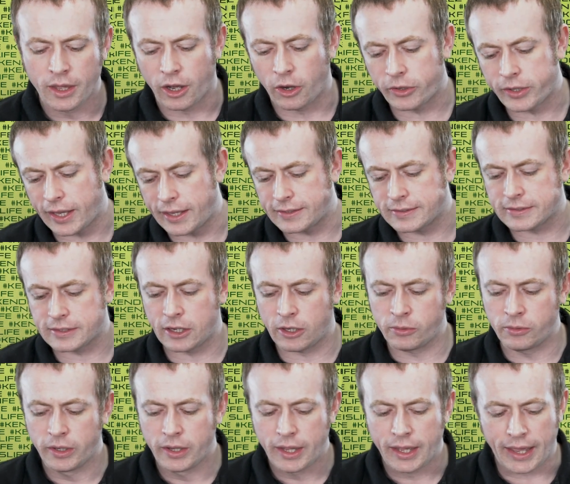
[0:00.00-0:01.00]
Okay,
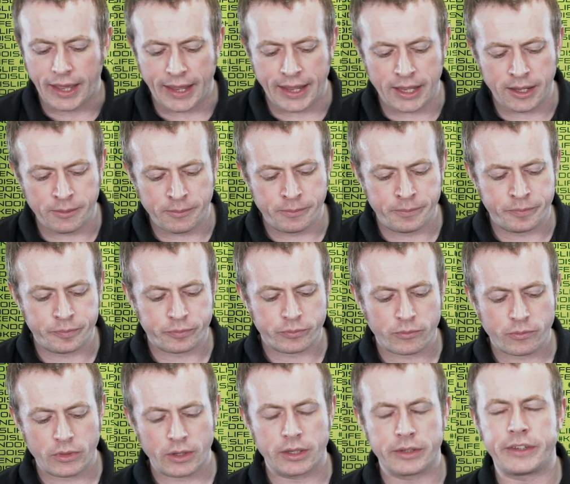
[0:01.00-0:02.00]
so um,
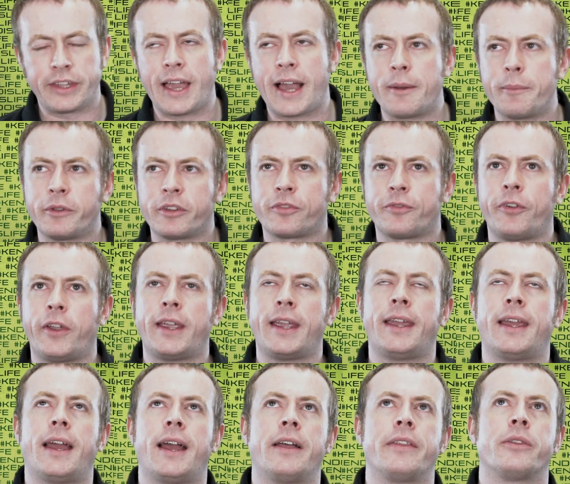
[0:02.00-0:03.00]
the
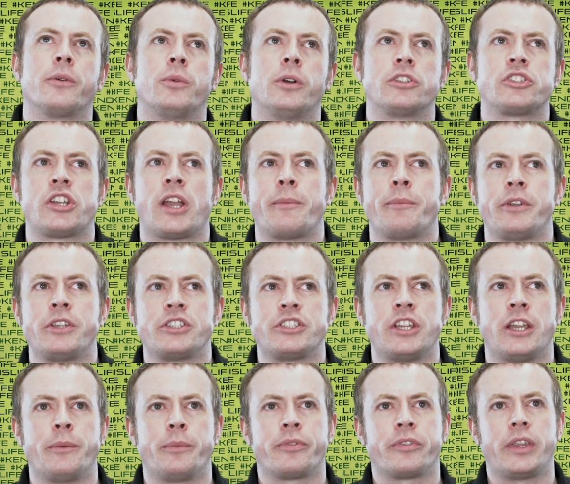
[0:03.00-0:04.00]
atmosphere at the World
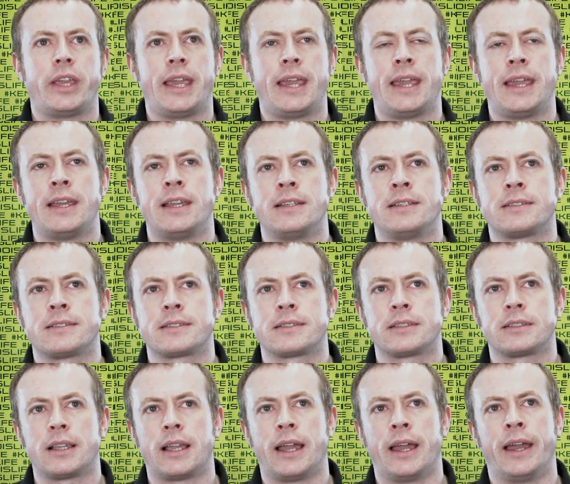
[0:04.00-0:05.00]
Championships
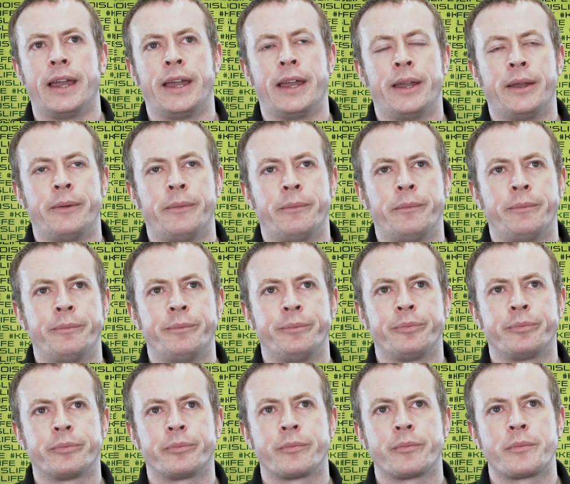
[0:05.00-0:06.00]
is um,
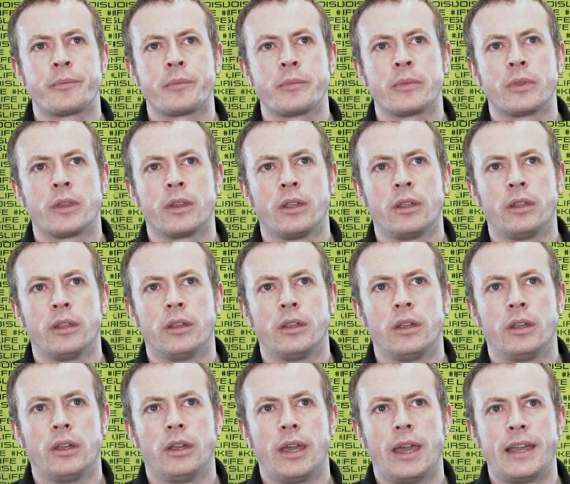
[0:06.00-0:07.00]

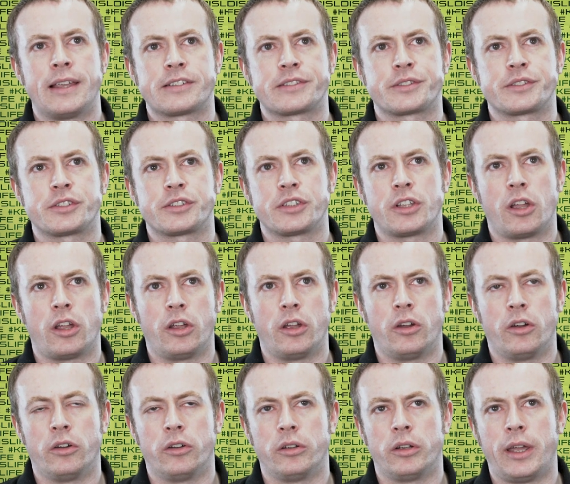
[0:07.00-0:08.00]
is
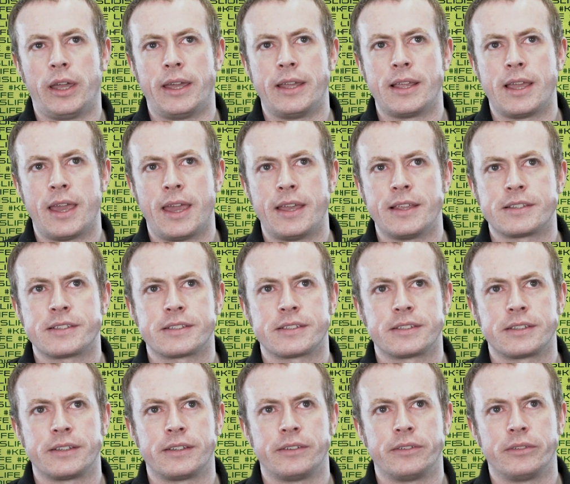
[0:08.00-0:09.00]
it, it's